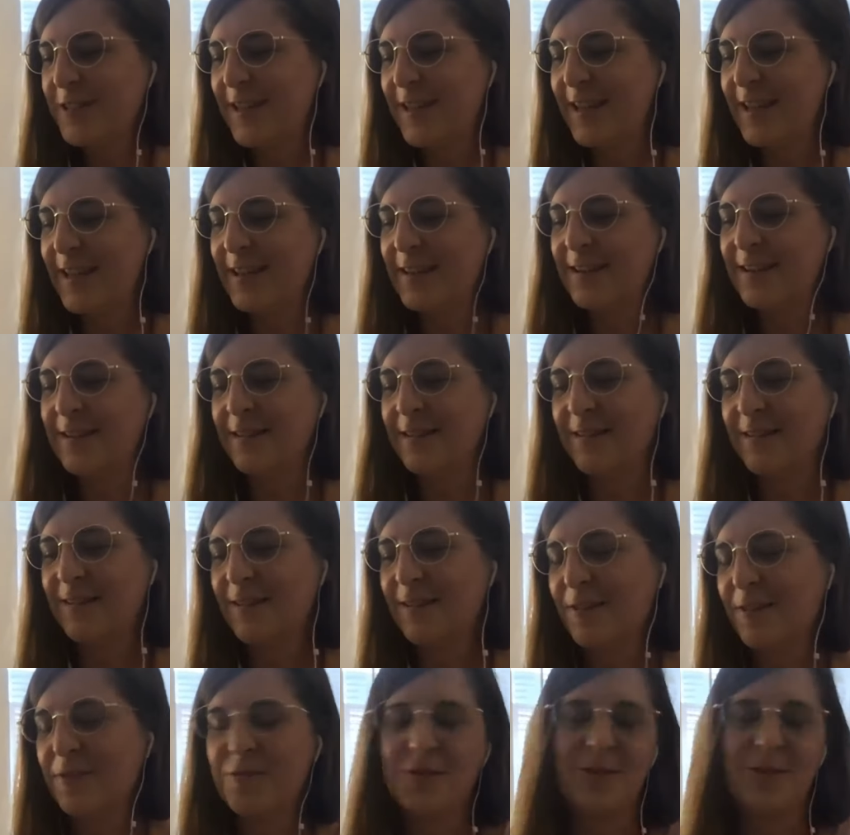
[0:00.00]
and it
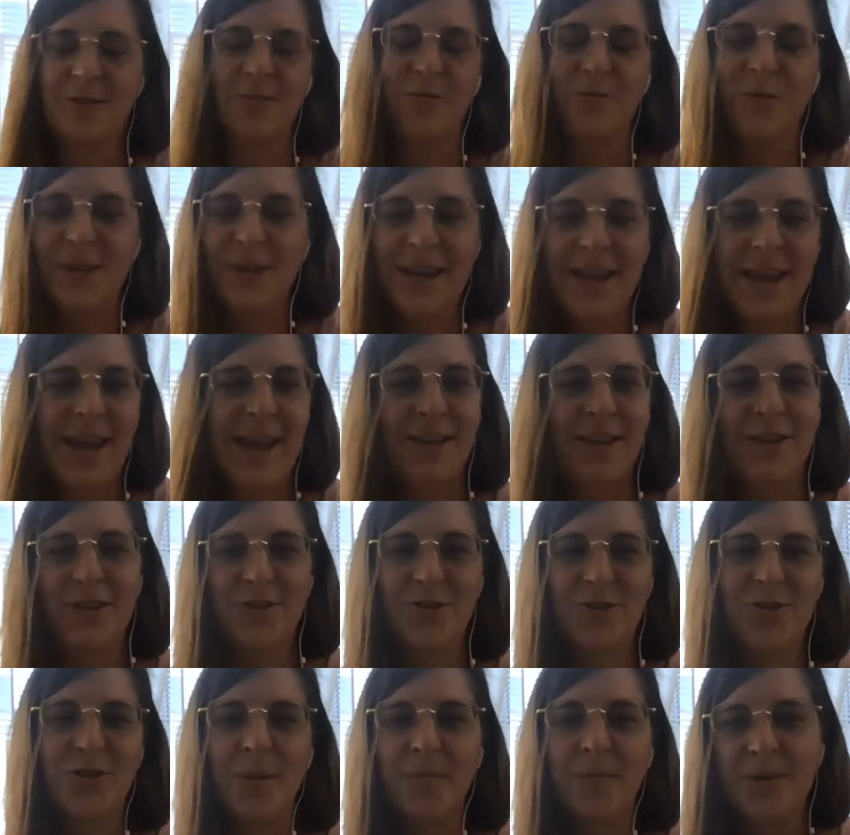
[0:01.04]
was one day I
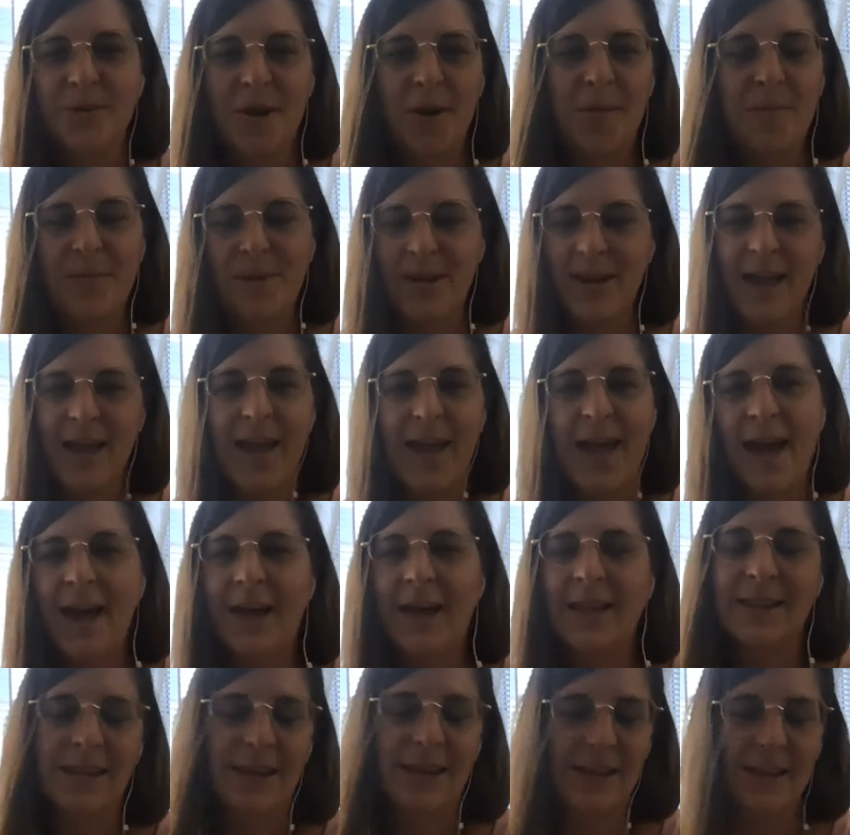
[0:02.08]
just jumped up and I
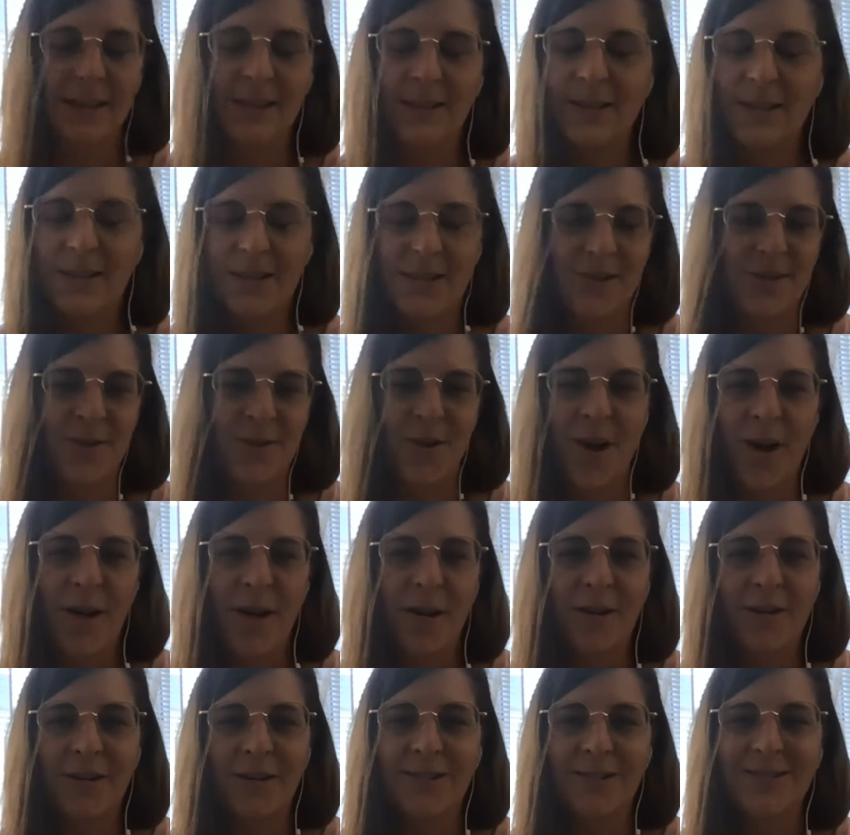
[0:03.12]
had like this
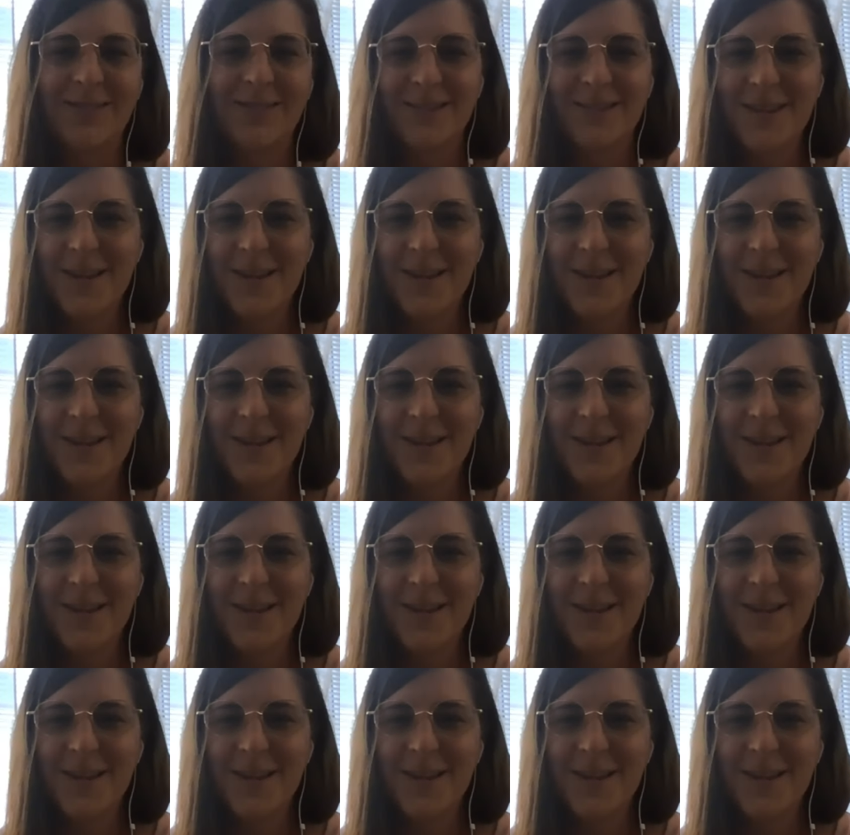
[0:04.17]
song